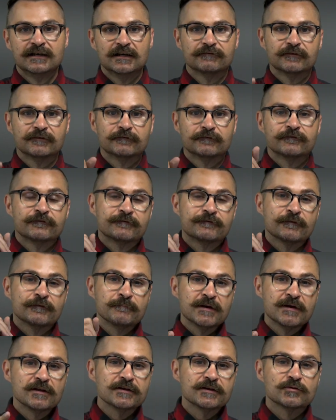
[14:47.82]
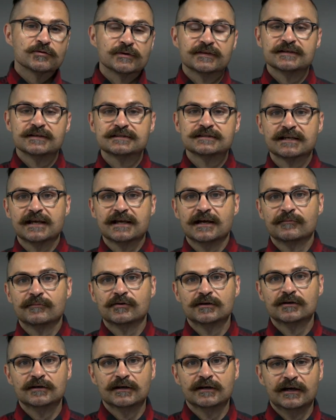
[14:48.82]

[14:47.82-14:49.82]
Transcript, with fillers: you're familiar with this camera